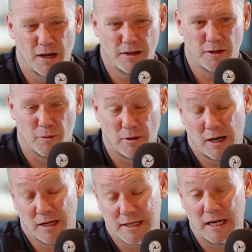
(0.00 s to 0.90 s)
you know what,
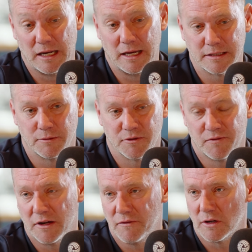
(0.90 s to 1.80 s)
as I learned, it was a
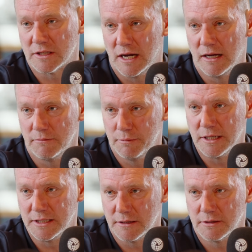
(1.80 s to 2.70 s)
very volatile
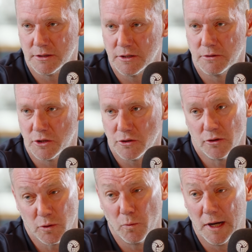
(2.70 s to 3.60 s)
place to
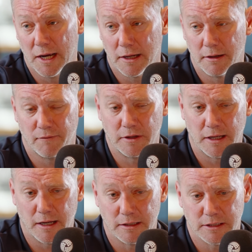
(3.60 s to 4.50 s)
sort of work and
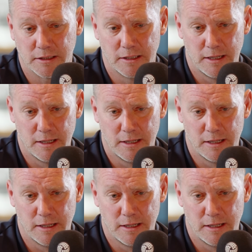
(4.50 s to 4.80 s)
everything else.